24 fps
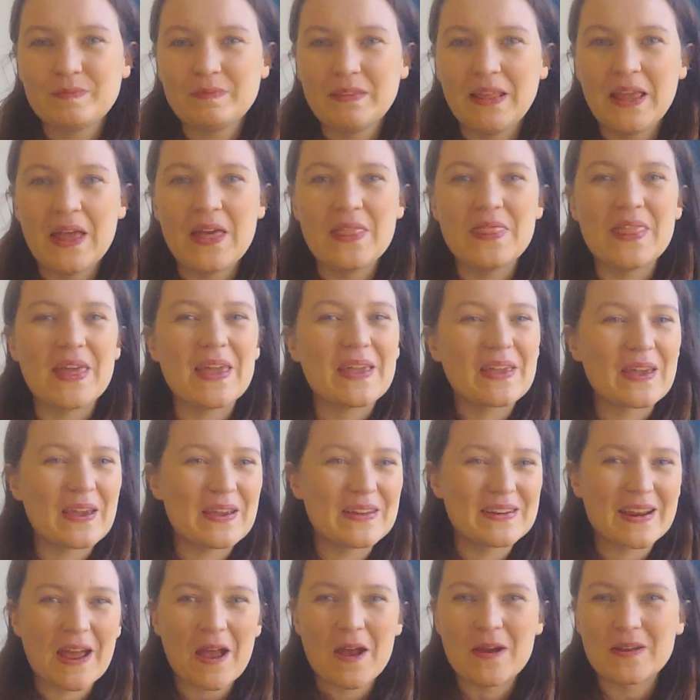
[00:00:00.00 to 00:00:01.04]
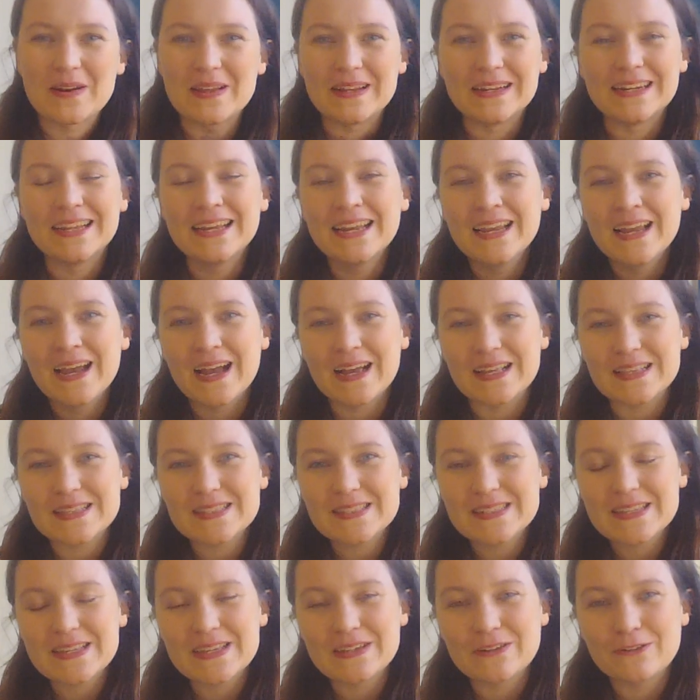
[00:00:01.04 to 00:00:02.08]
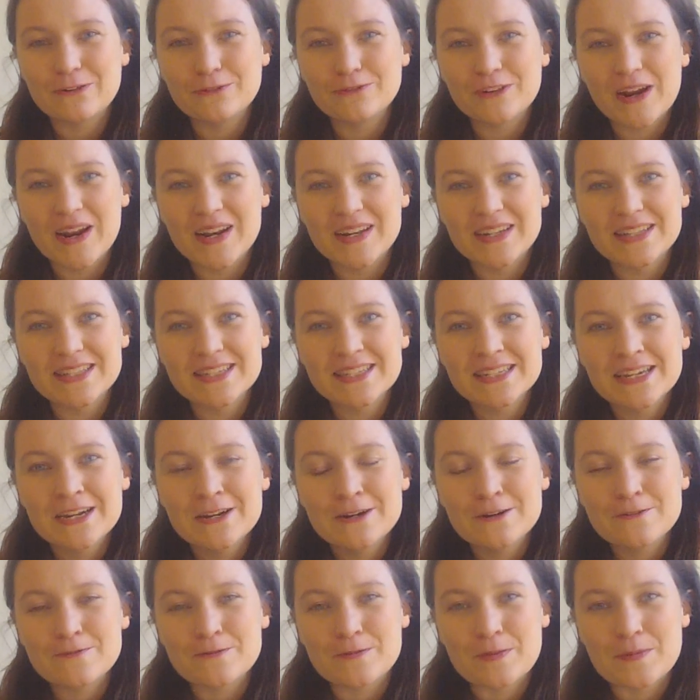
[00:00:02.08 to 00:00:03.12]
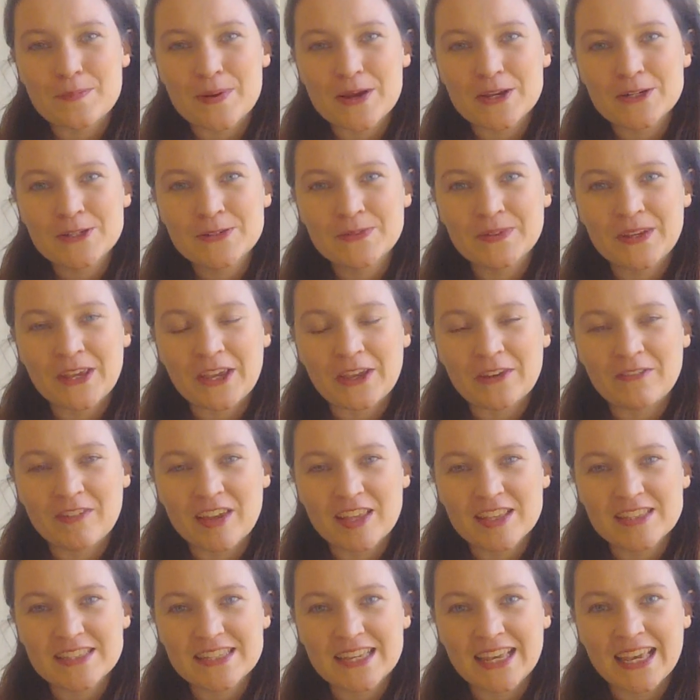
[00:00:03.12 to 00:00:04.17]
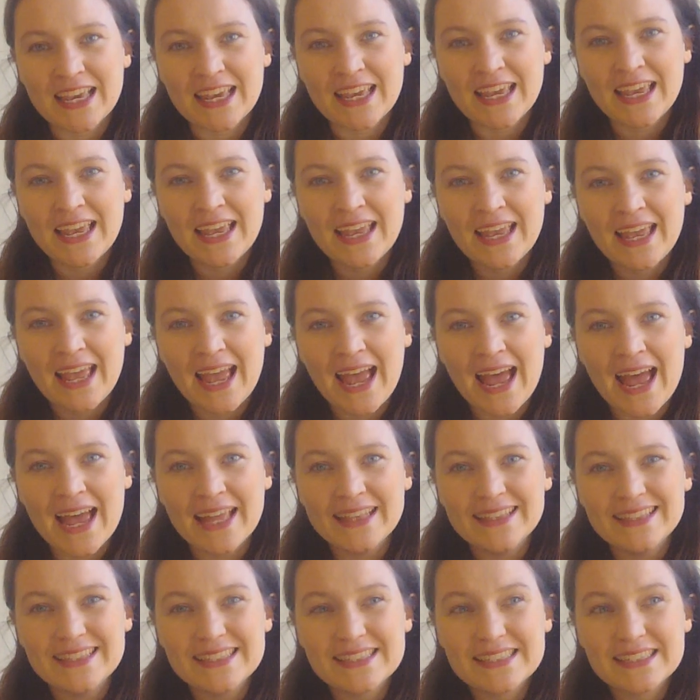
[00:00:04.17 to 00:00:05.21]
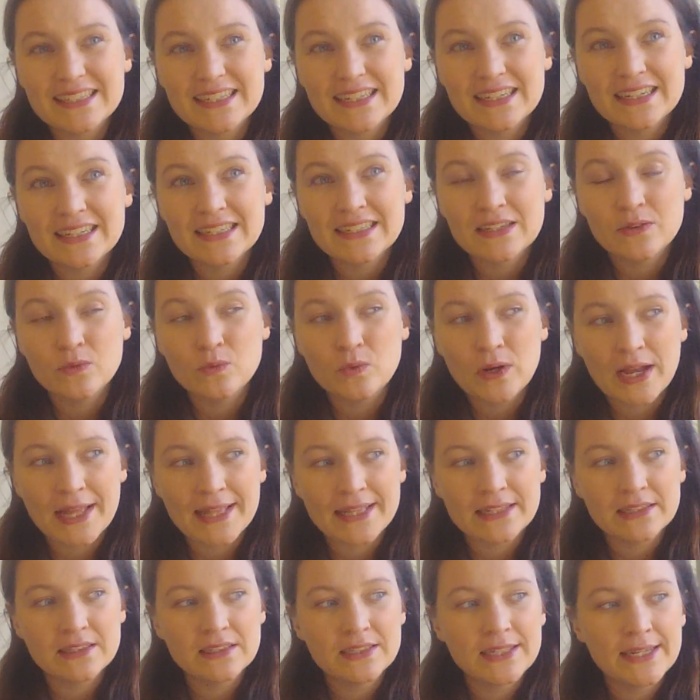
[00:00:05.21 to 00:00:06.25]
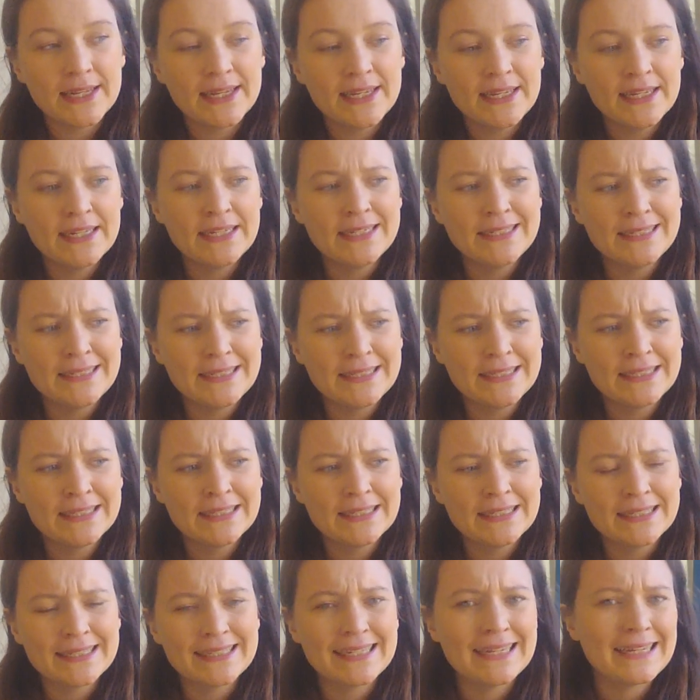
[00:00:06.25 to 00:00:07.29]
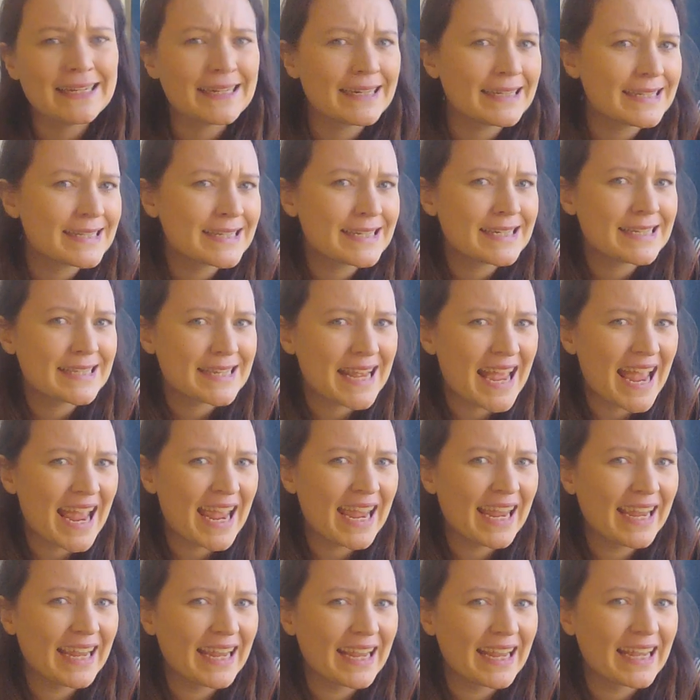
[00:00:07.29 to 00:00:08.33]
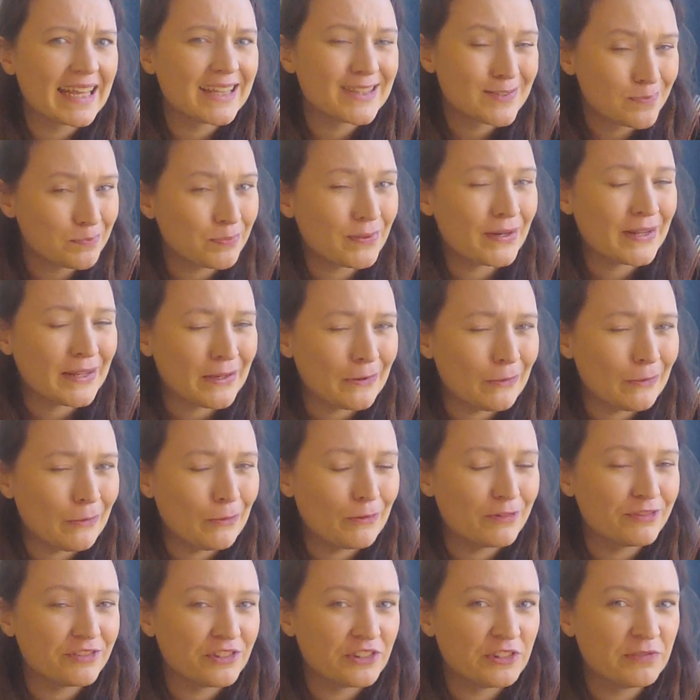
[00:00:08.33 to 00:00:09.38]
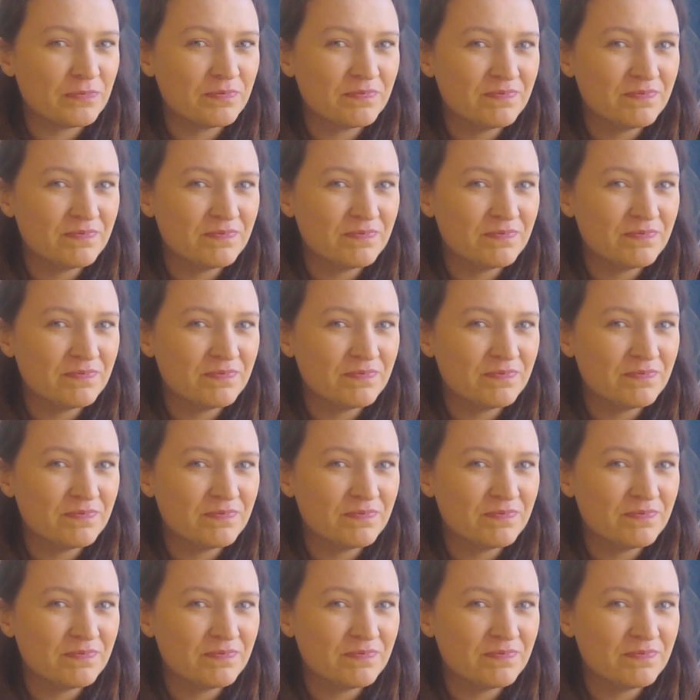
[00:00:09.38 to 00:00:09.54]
And they go down and see your friends from the Passion Week committee. And, well, needless to say, it's pretty awful.